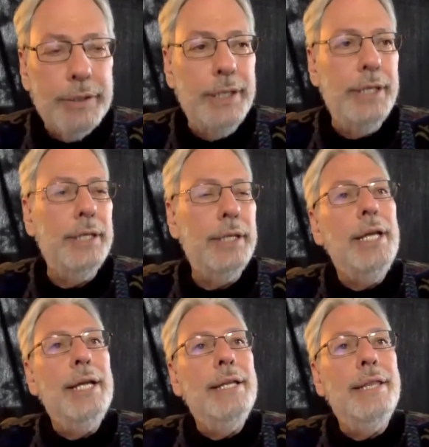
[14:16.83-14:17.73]
The
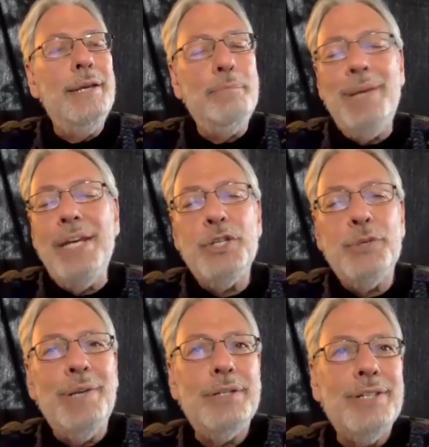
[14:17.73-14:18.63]

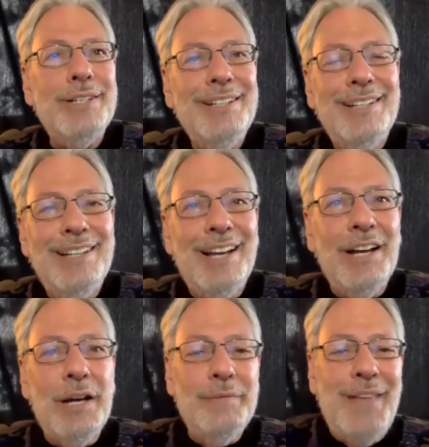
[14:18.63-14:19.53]
impeachment
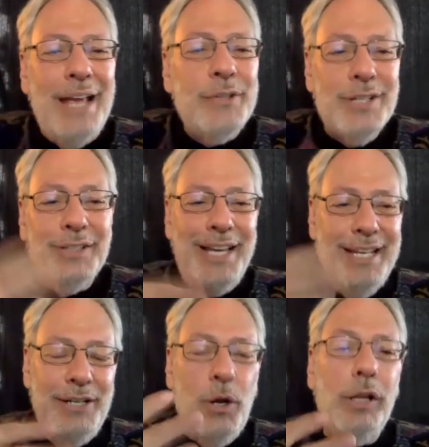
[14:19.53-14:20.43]

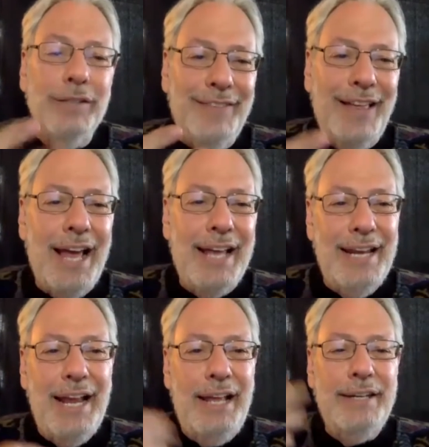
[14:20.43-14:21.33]
escalated all of that,
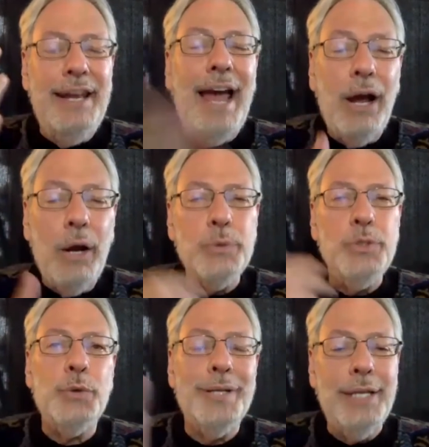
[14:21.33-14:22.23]
and now
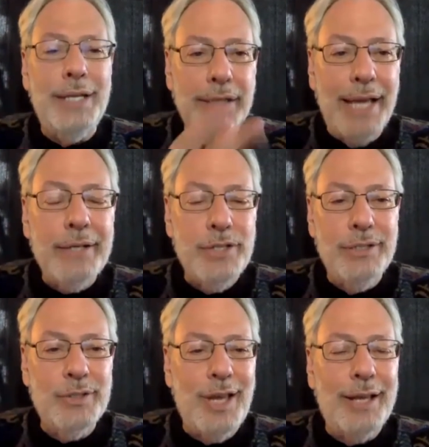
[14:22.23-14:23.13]
during the election
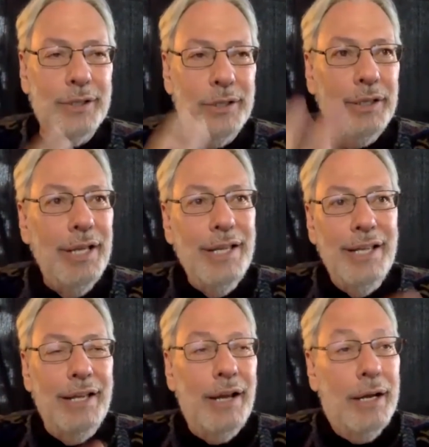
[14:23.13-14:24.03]
cycle,
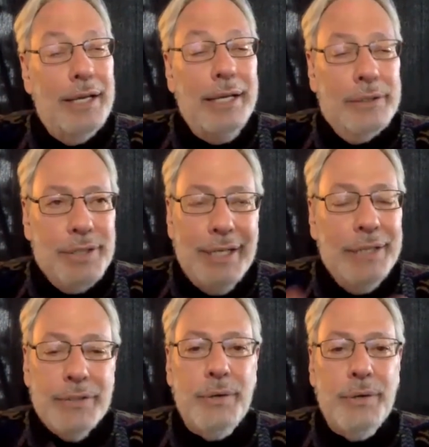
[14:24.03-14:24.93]

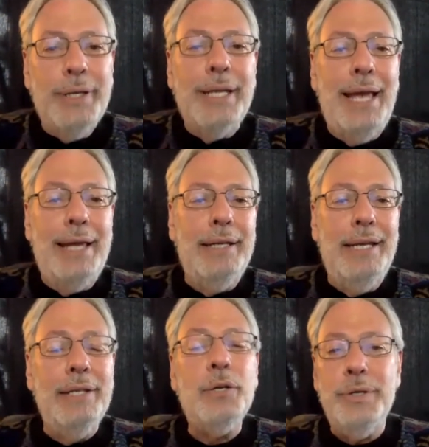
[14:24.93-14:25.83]
it's going to get
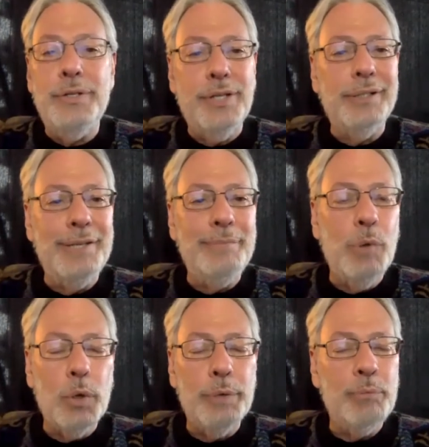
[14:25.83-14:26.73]
increasingly
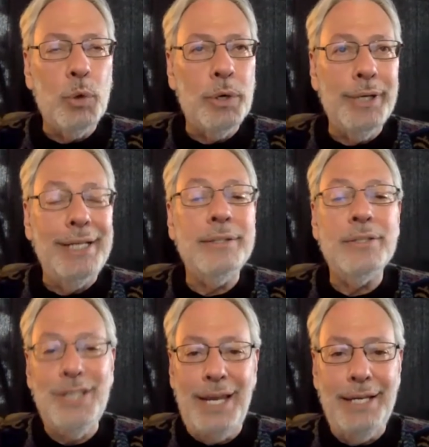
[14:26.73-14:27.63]
more and more
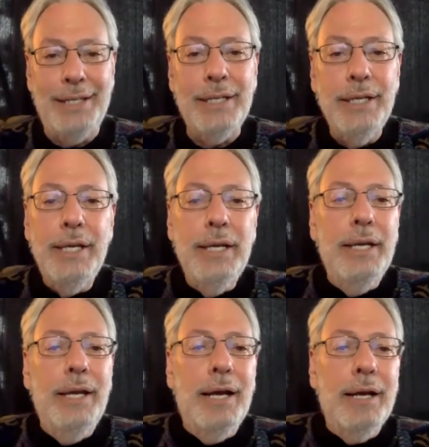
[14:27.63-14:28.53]
insane.
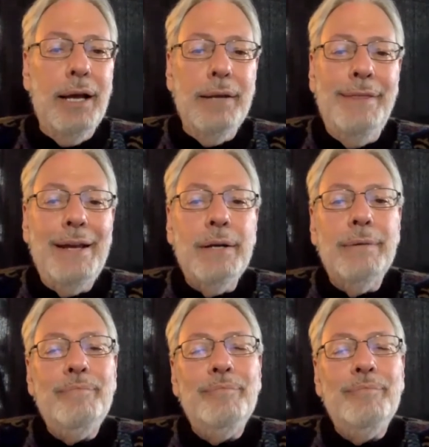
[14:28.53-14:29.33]
Yeah.